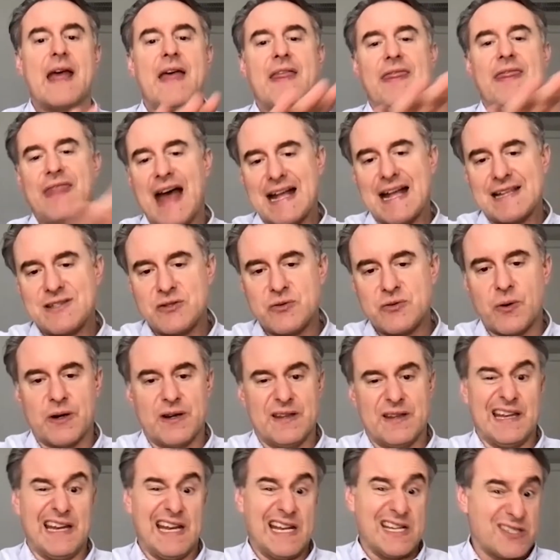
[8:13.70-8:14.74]
that's sort of
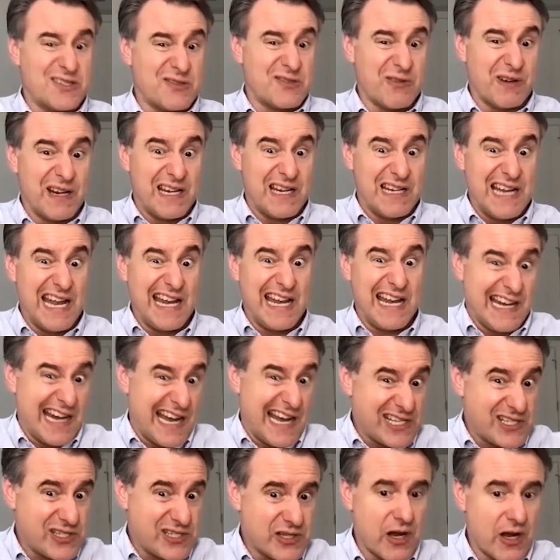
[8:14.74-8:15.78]
the history in a
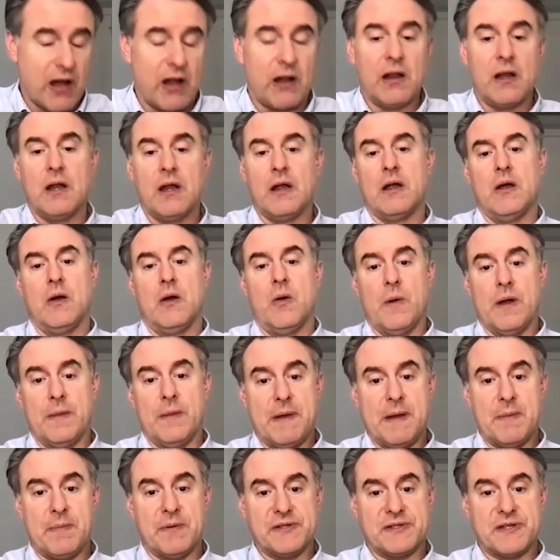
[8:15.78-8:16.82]
nutshell with
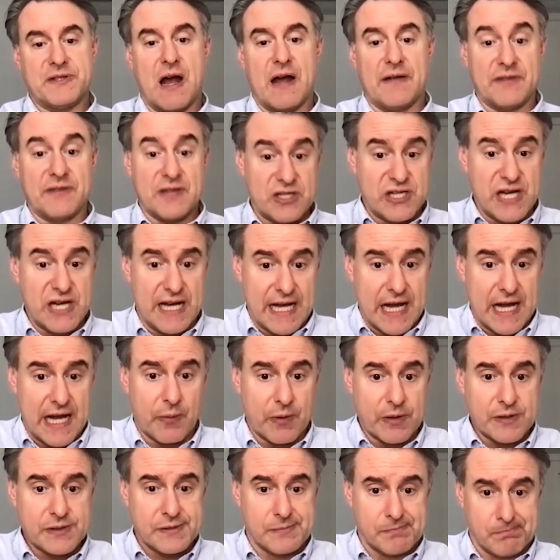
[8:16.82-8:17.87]
PeopleSoft and JD
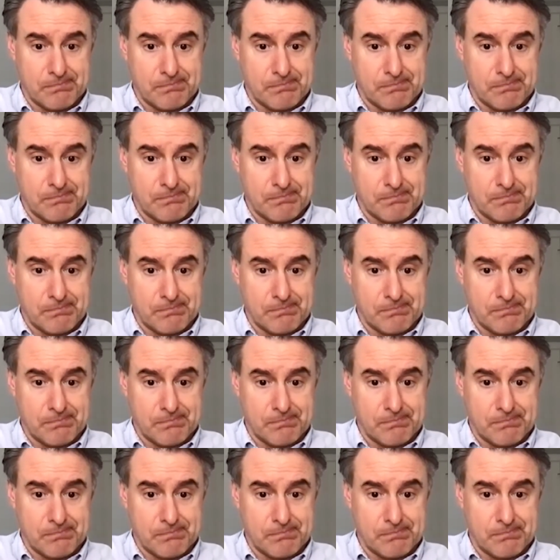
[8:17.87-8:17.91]
Edwards.